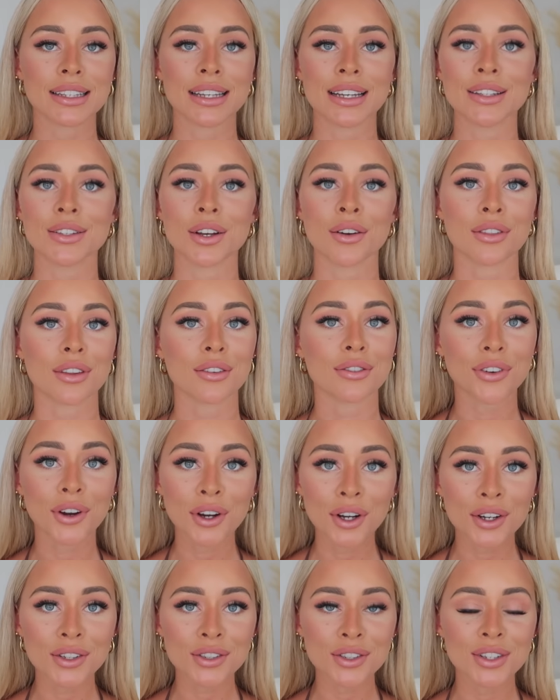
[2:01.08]
scenes of the
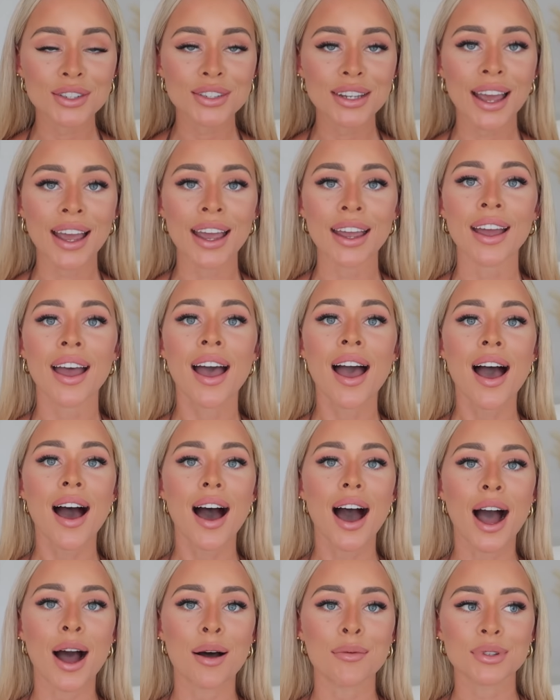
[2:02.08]
photo shoot day.
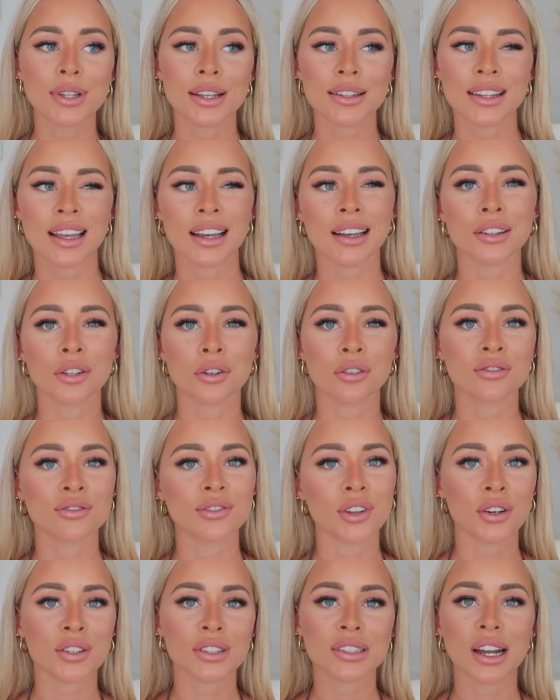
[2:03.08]
Um, so that's like a little
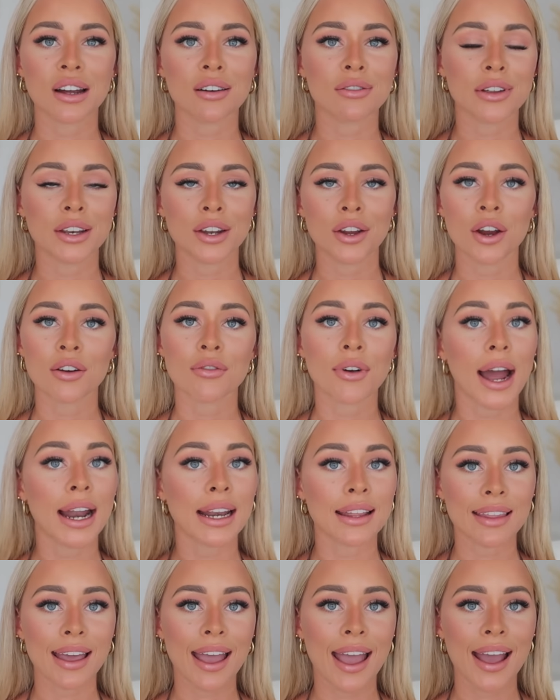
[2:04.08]
vlog style video right
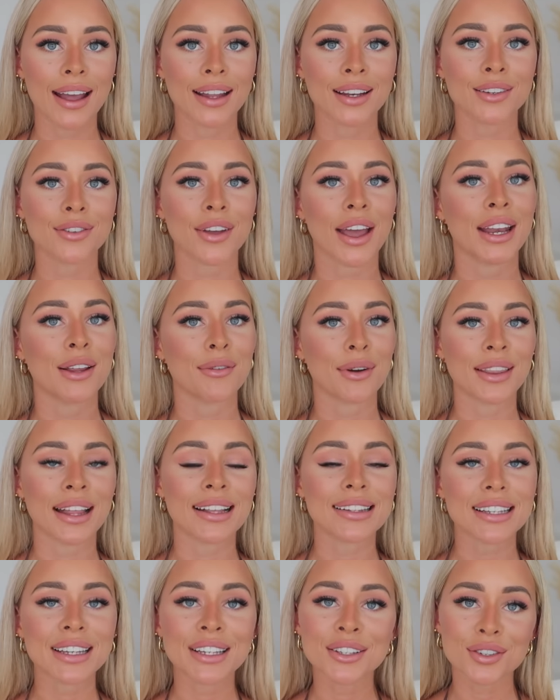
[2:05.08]
at the end for anyone
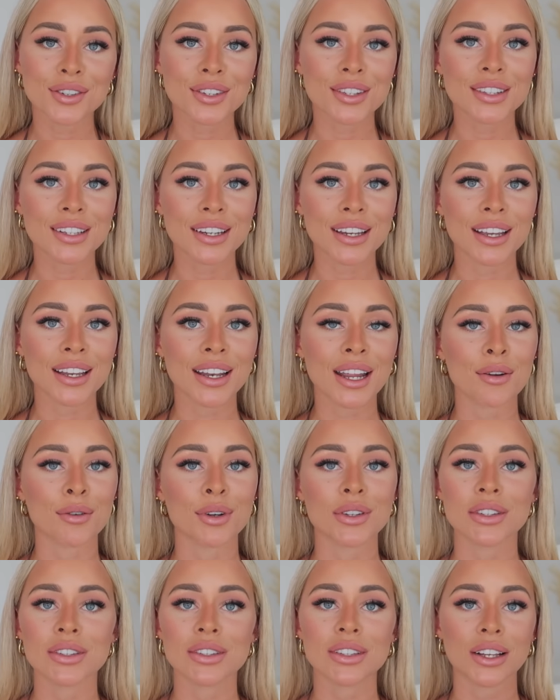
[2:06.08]
that's interested. It
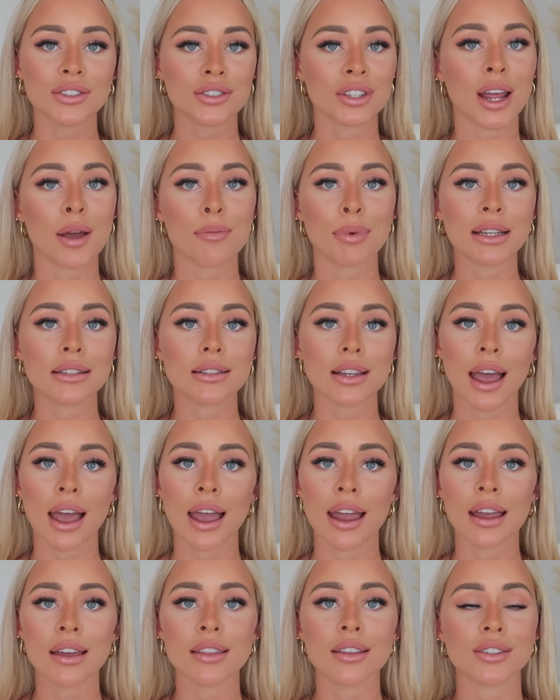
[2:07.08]
was such an epic
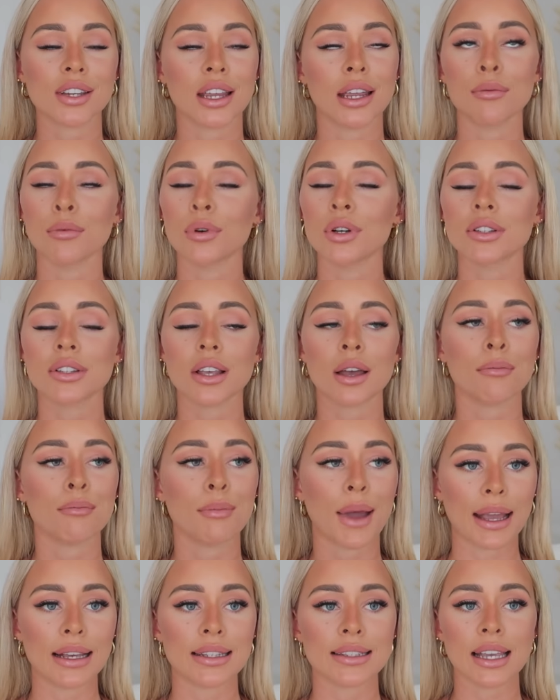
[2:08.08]
day. The team was
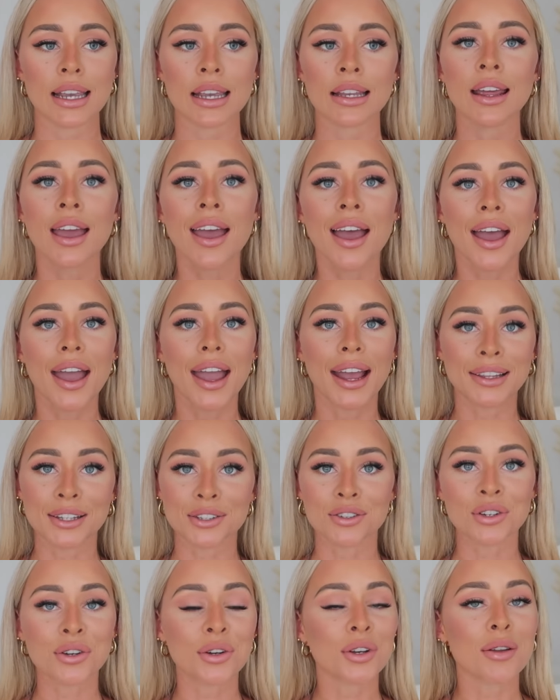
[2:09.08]
amazing. It
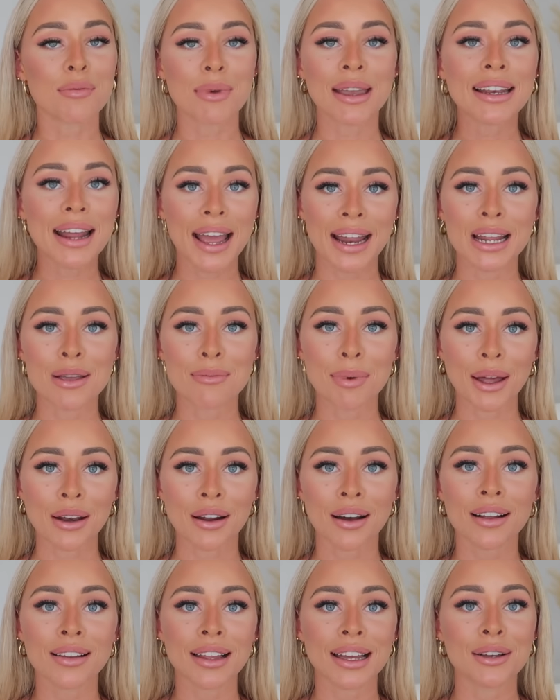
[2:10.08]
literally couldn't have been any
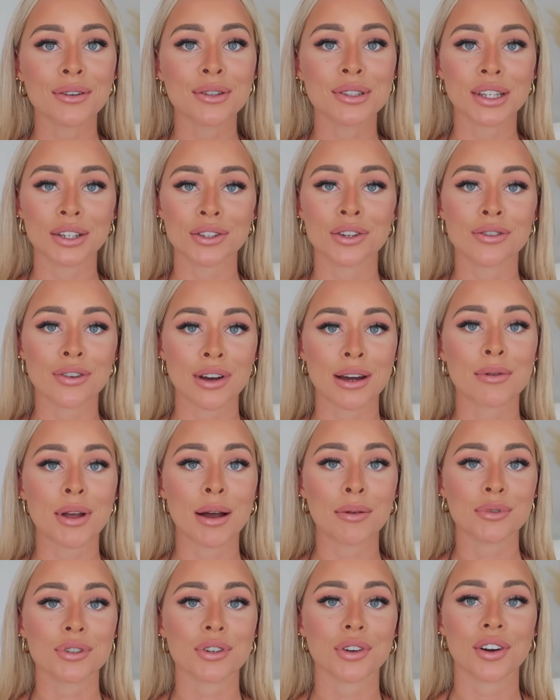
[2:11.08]
better. Like it was such a dream
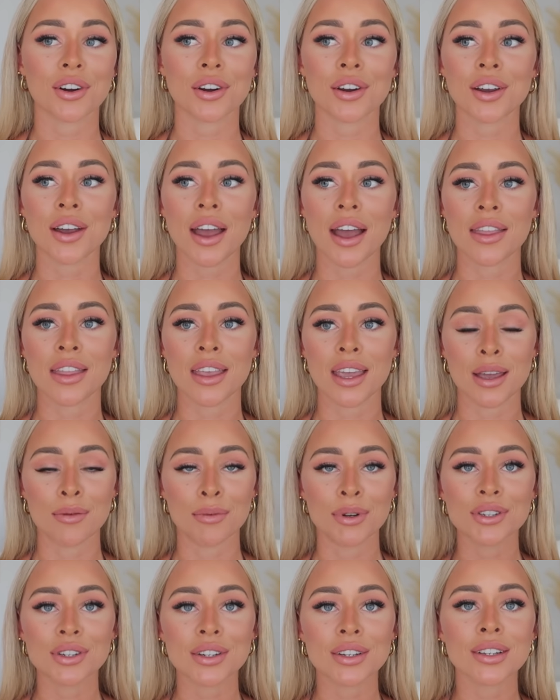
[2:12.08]
come true and the
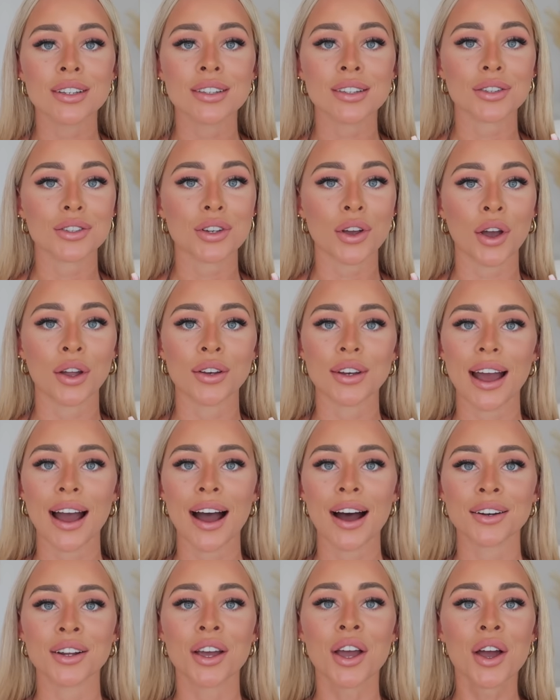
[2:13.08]
images turned
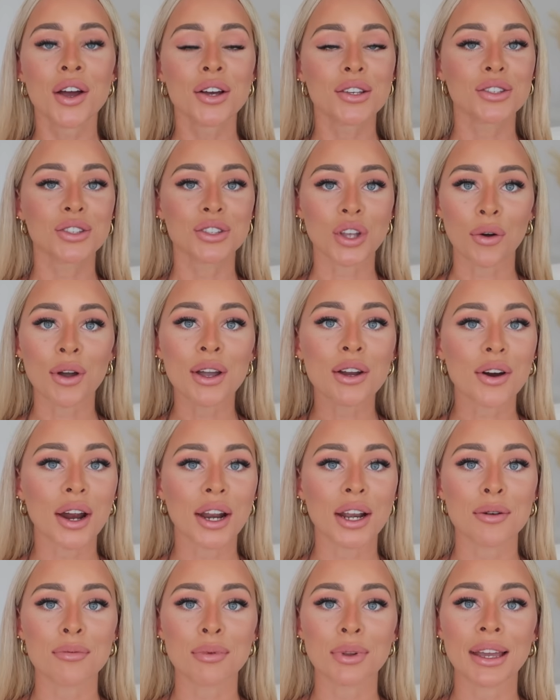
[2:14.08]
out so
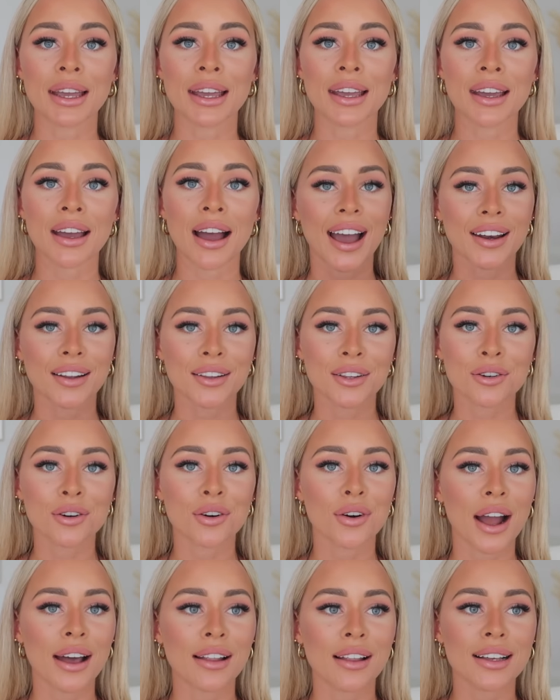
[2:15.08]
incredibly. I had a little
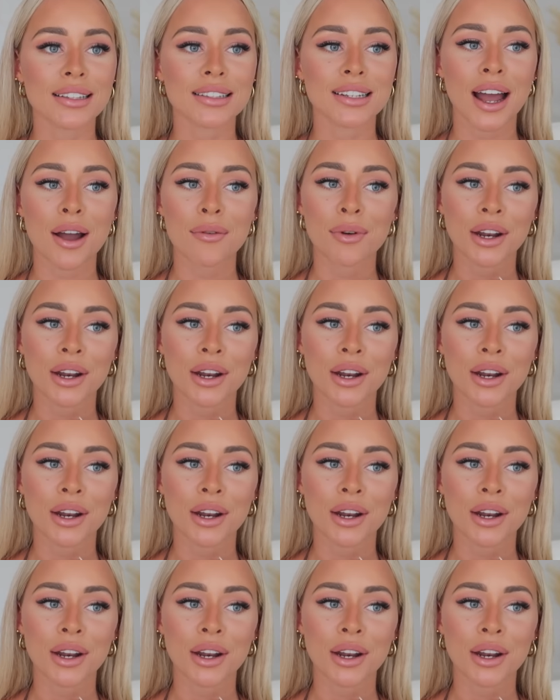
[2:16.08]
cry last night